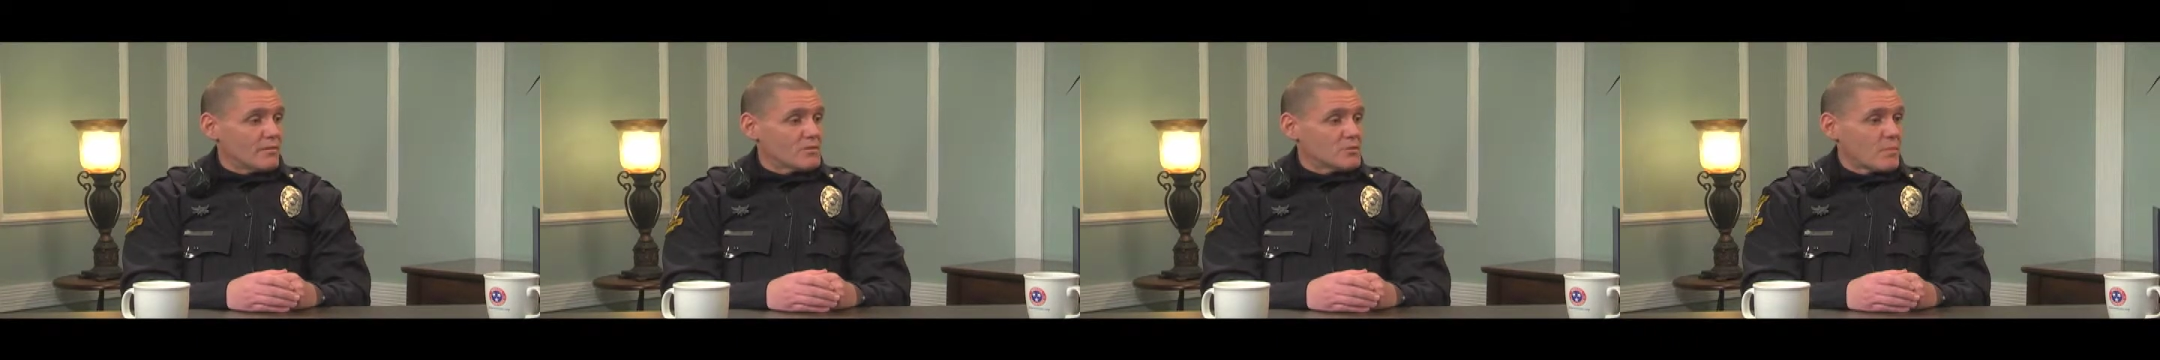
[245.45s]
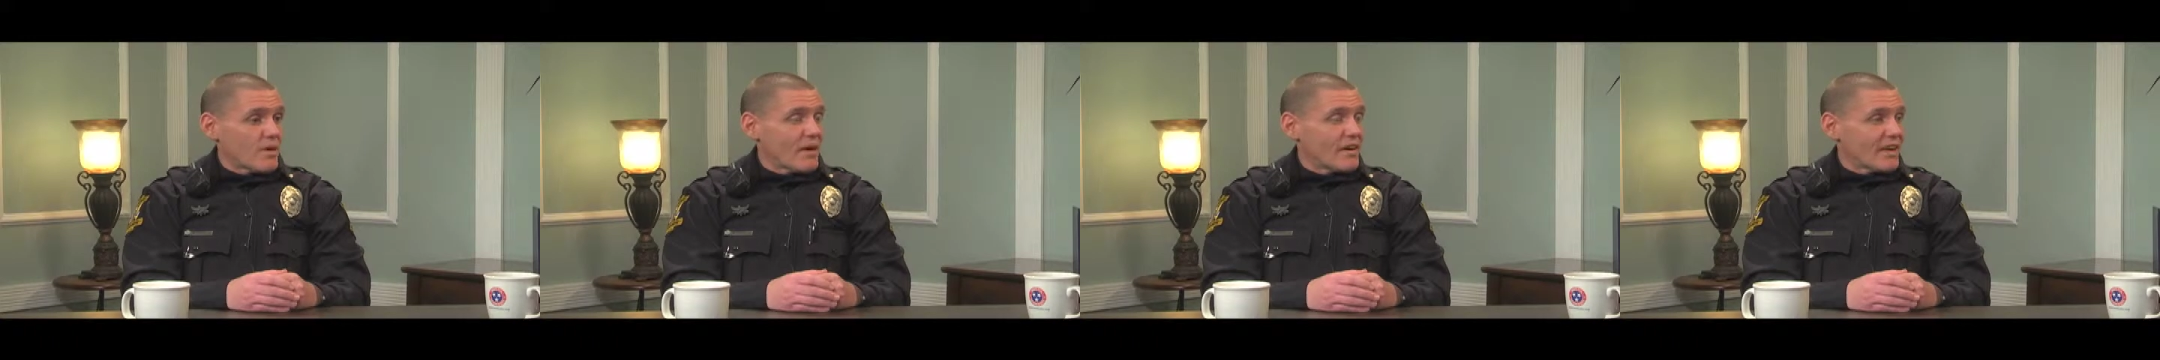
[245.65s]

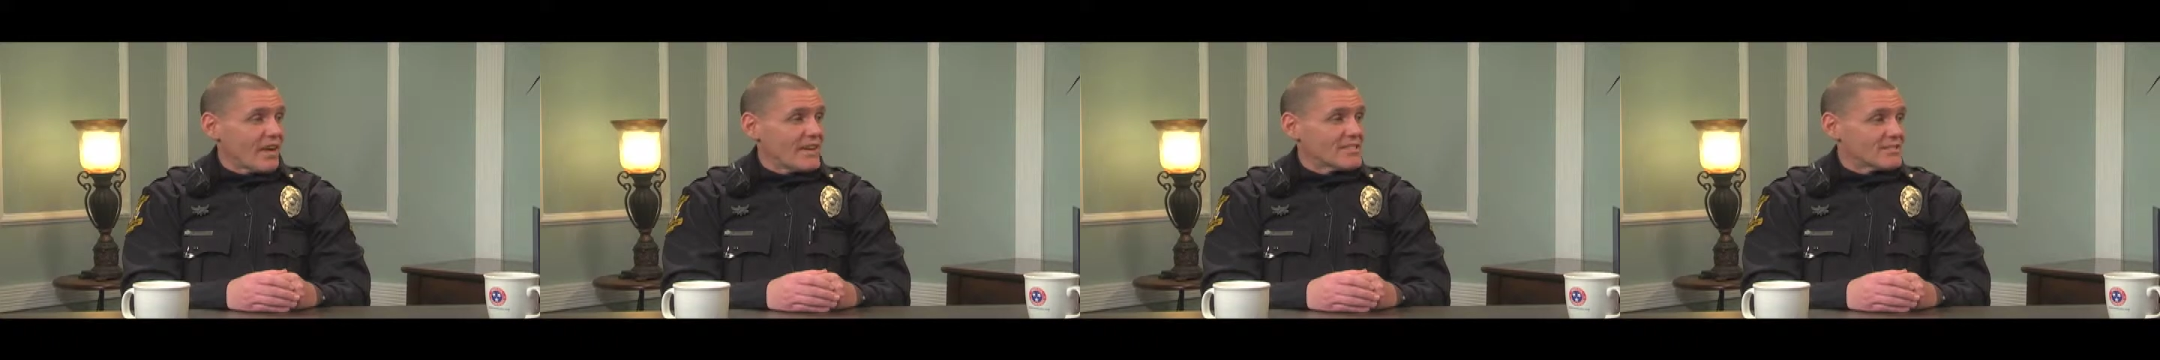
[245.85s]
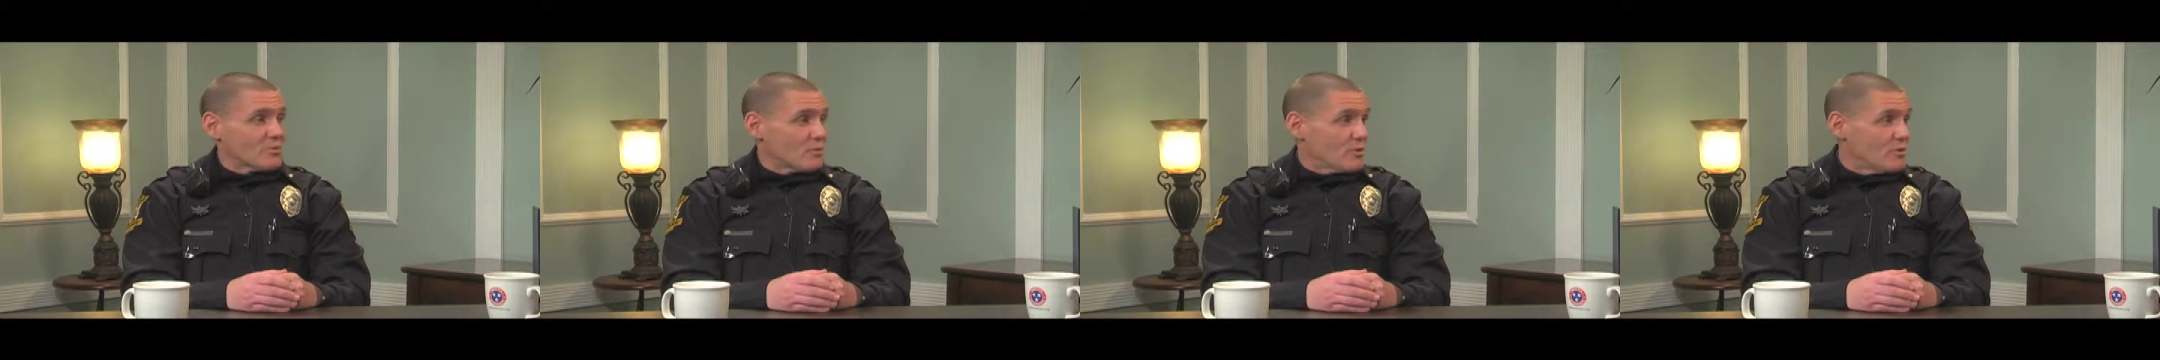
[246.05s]
spare
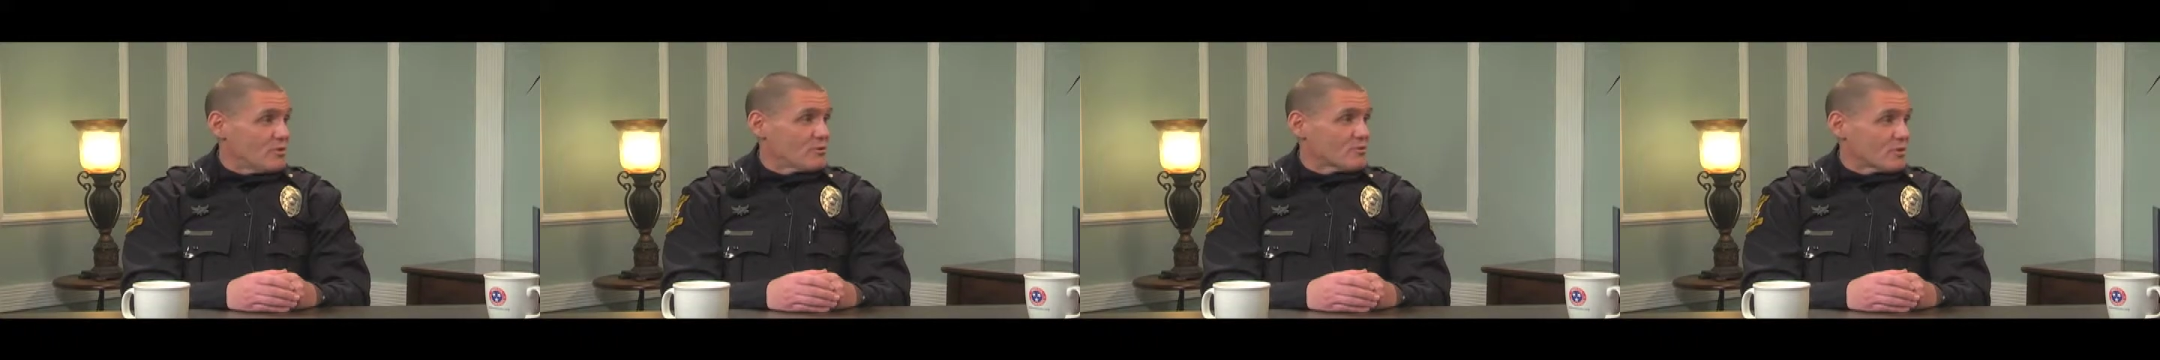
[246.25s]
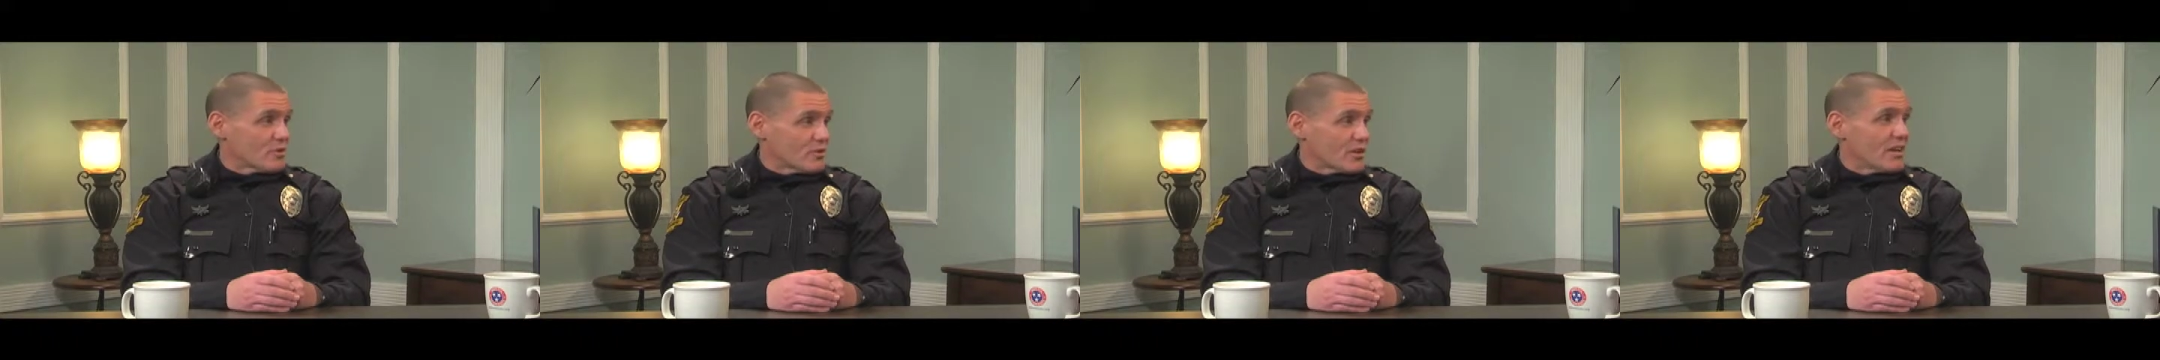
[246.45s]
gas that we're
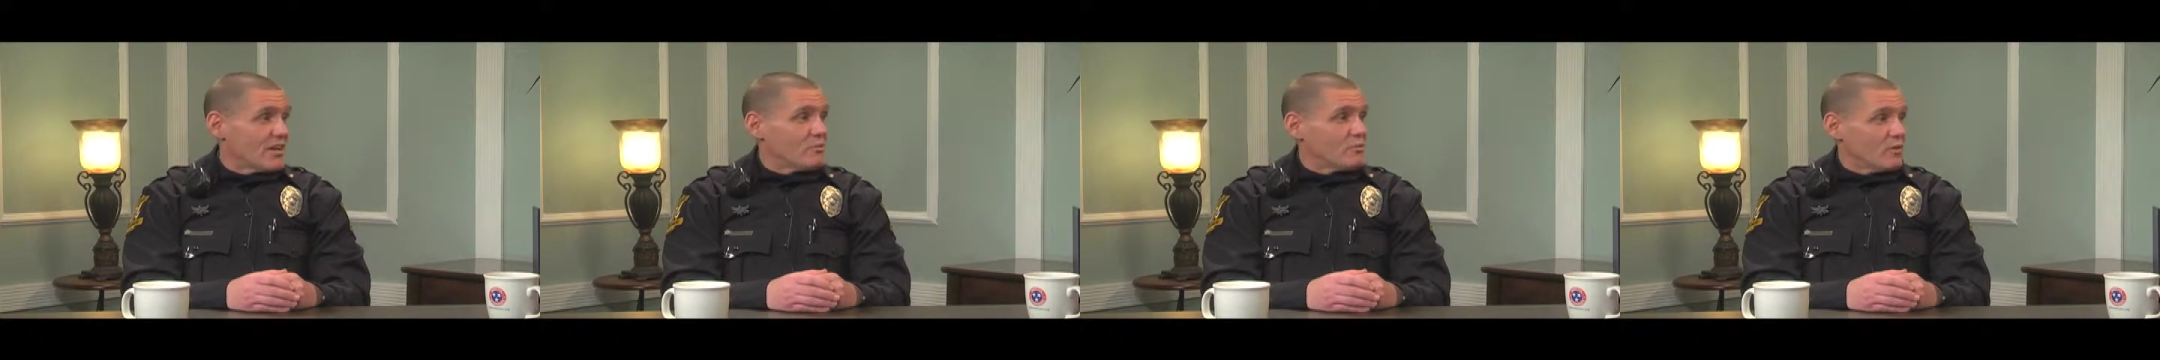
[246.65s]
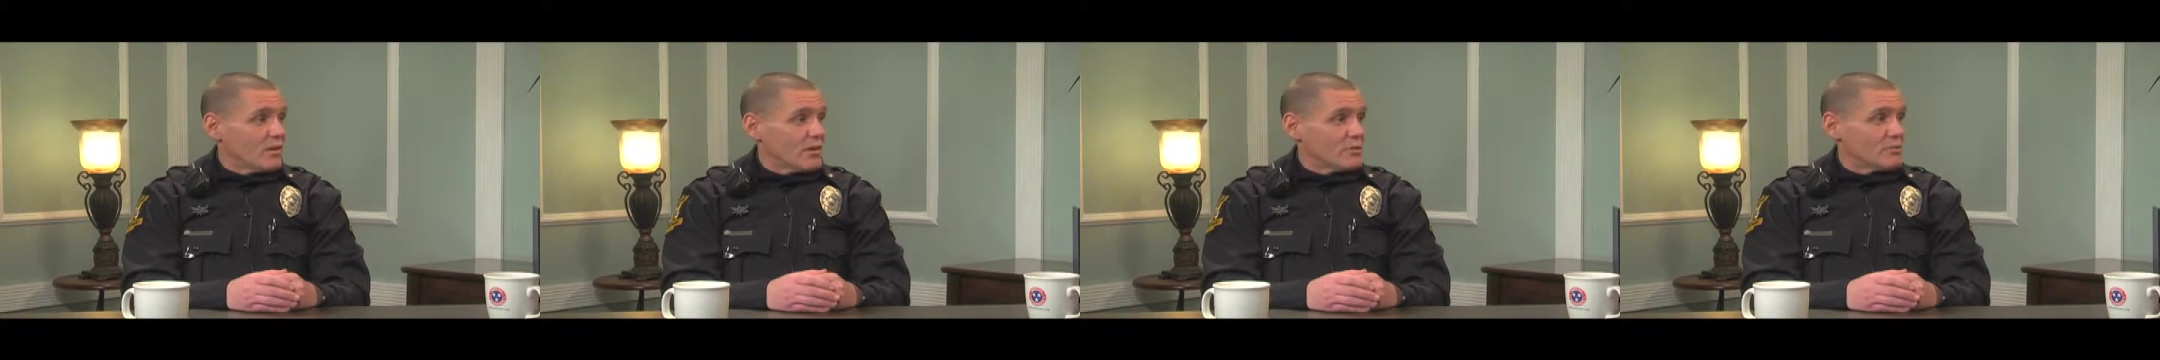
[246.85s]
using for
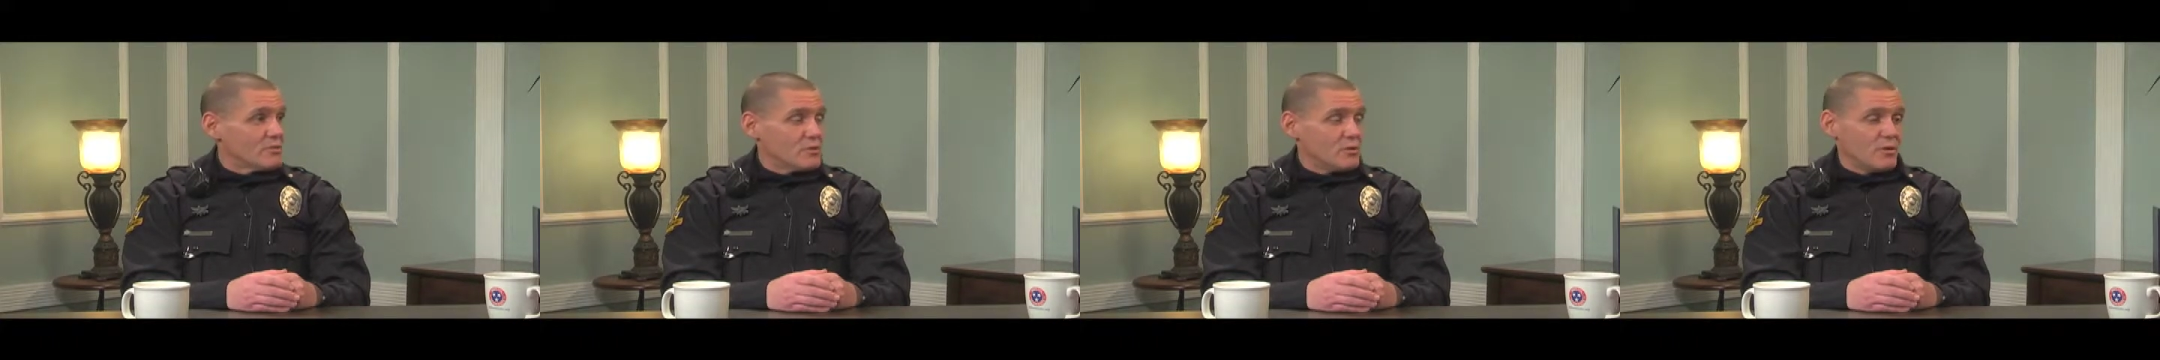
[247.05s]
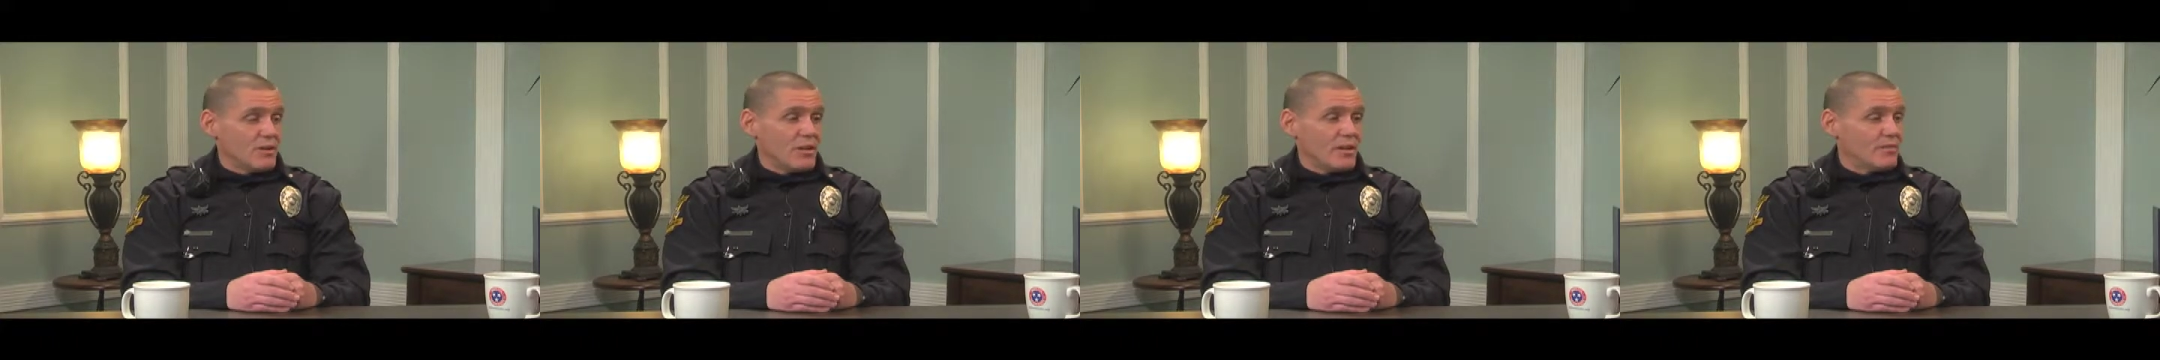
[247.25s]
training, we'll let them
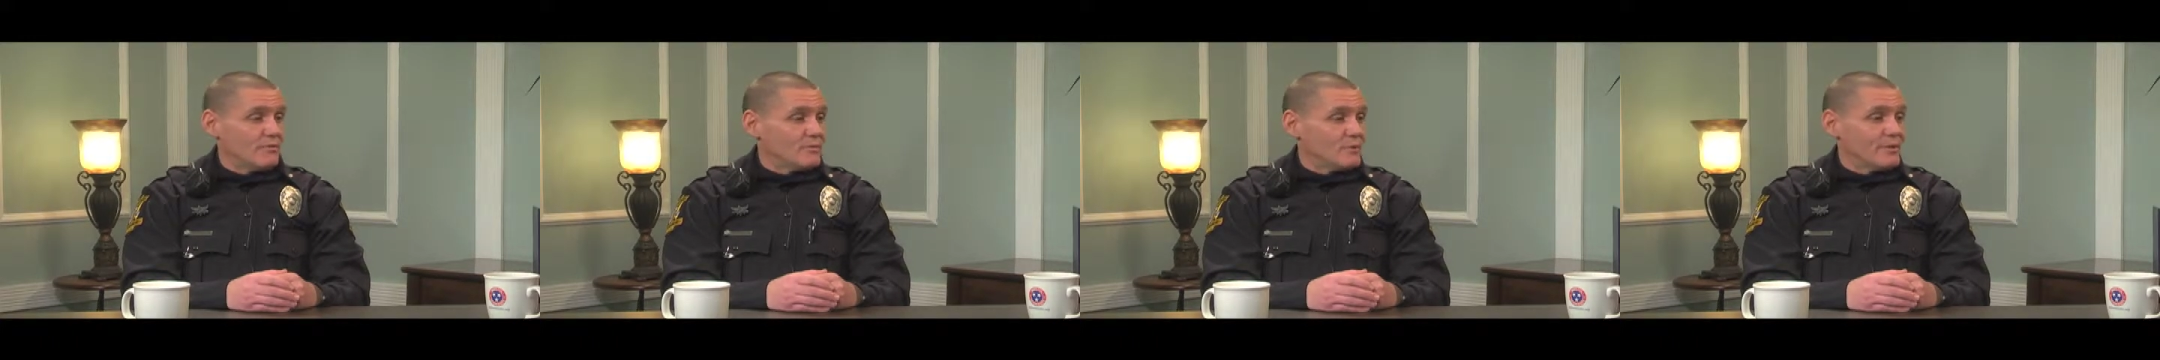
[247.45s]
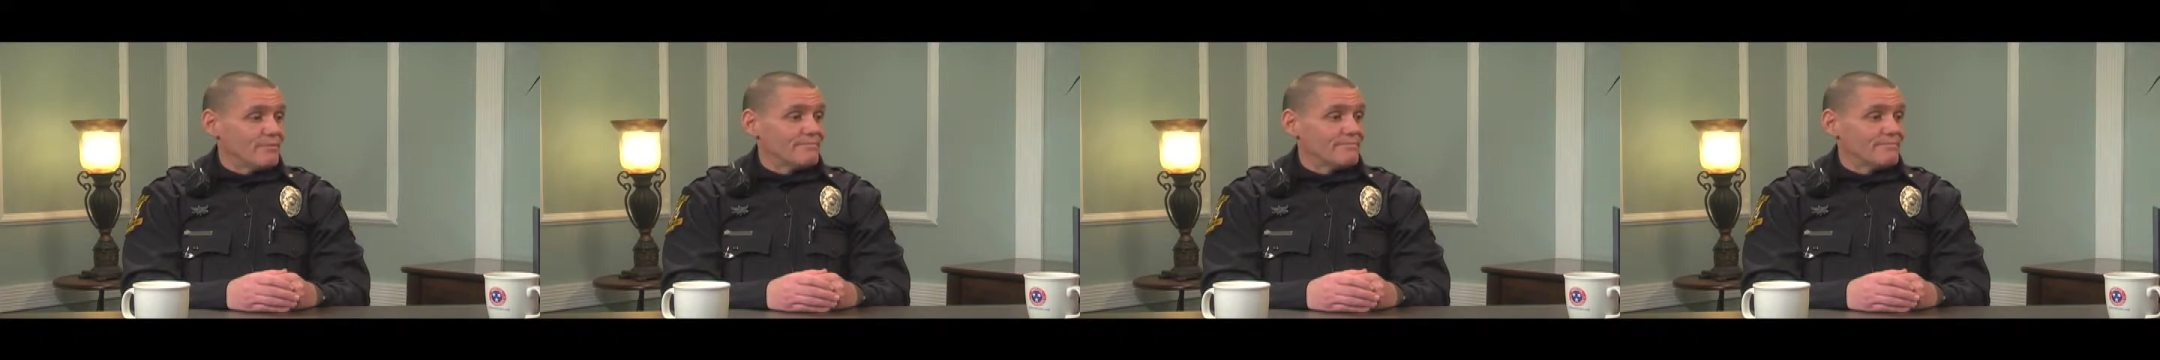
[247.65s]
shoot it.